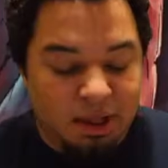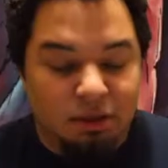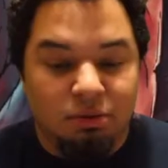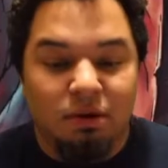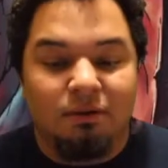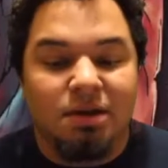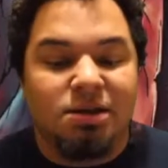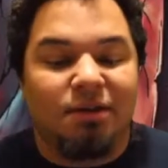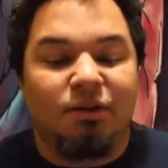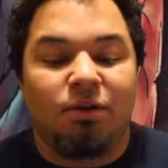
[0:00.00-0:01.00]
playthrough of
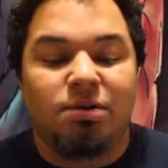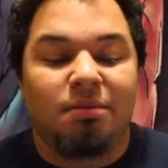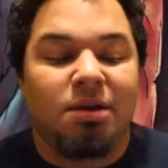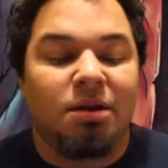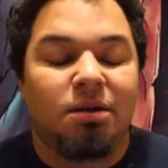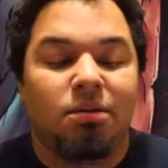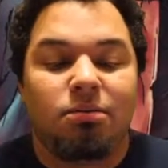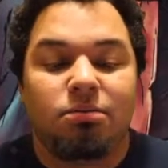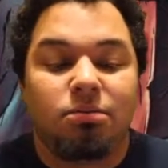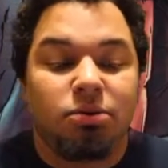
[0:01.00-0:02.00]
this if you're something
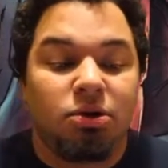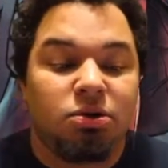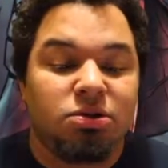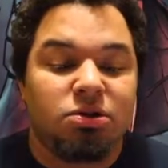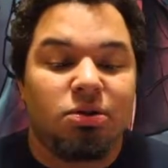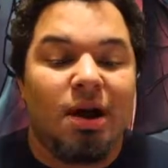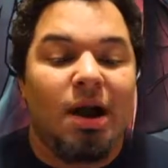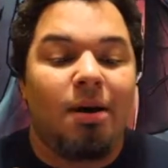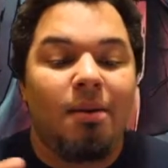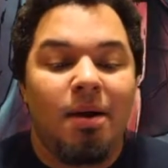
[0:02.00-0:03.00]
curious to try
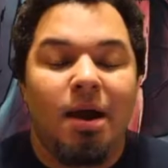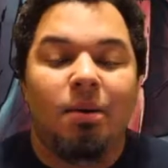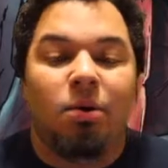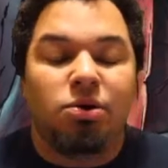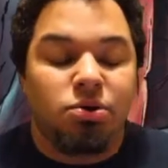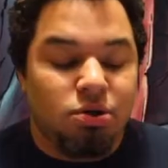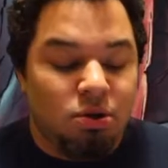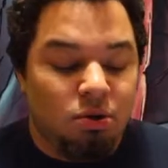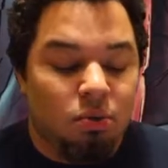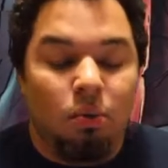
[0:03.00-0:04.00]
out and what you should
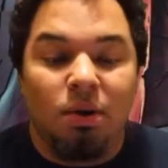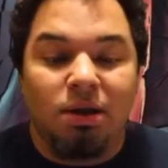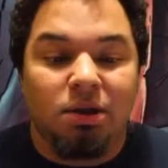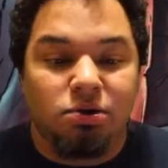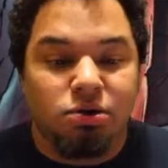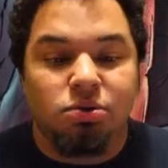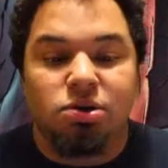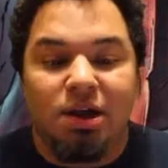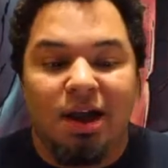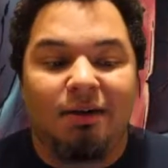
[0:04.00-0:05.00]
do, what gears you
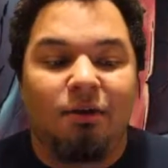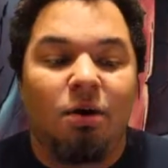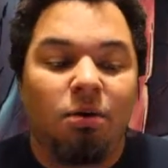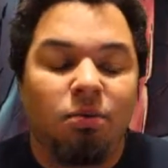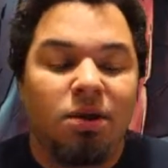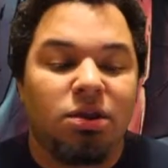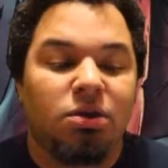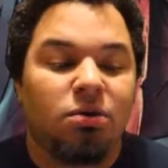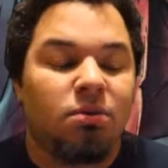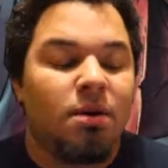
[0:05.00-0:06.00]
should have on with
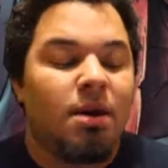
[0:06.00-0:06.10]
you,